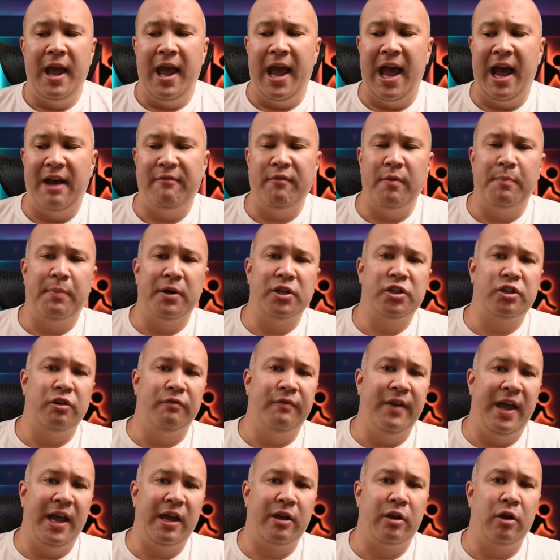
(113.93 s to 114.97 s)
have a bunch
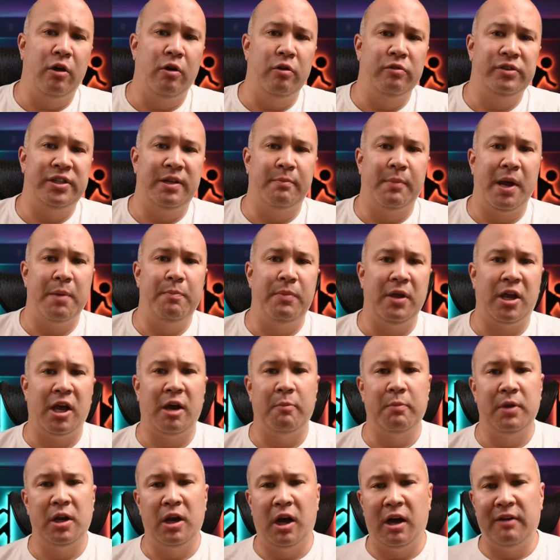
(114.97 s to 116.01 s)
of echoes that might be
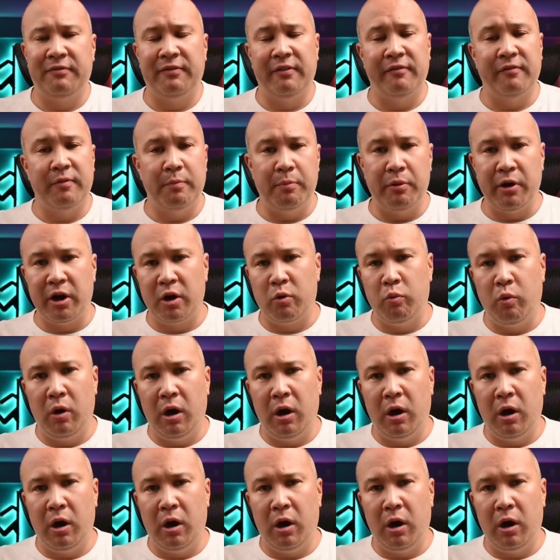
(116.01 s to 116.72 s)
coming off of a brick